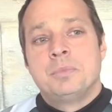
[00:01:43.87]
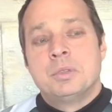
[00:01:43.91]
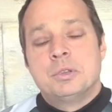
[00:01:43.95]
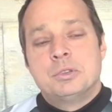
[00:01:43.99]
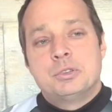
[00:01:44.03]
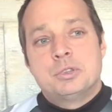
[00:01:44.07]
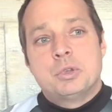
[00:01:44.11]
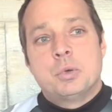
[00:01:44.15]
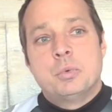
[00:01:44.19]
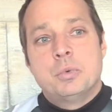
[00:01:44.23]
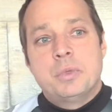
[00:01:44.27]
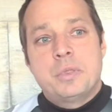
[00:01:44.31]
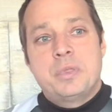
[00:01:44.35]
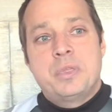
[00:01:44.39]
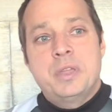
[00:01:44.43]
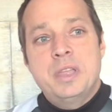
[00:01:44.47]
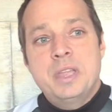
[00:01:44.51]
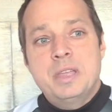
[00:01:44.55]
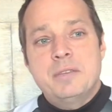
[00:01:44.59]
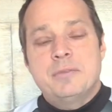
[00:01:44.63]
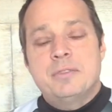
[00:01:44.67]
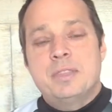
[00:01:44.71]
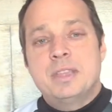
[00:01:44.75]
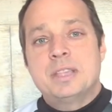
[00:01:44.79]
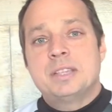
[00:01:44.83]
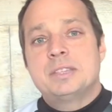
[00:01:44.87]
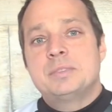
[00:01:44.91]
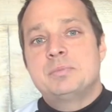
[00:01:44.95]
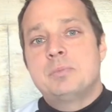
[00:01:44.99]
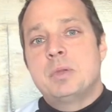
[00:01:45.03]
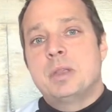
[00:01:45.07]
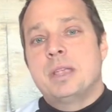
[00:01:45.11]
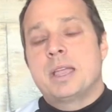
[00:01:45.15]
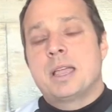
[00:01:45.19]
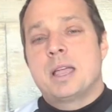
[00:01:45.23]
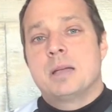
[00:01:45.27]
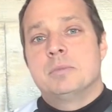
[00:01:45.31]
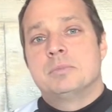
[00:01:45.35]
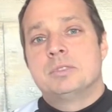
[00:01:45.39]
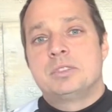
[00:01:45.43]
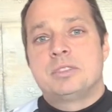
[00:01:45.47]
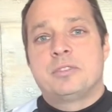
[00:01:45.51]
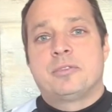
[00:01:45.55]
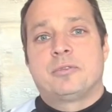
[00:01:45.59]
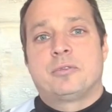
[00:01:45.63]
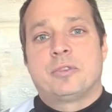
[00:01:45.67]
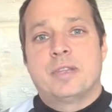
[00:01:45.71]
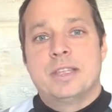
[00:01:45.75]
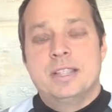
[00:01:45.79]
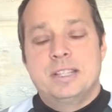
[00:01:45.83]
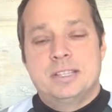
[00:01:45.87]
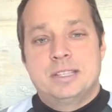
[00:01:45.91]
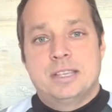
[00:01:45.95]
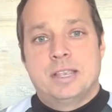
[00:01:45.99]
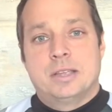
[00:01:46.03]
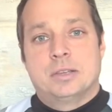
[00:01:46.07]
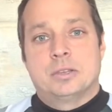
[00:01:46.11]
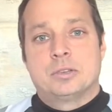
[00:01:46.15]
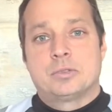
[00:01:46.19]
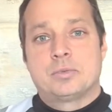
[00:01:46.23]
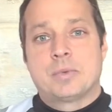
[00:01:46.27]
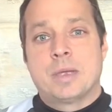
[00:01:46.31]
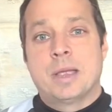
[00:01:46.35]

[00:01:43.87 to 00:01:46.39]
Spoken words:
So think of this when it comes to freight sales,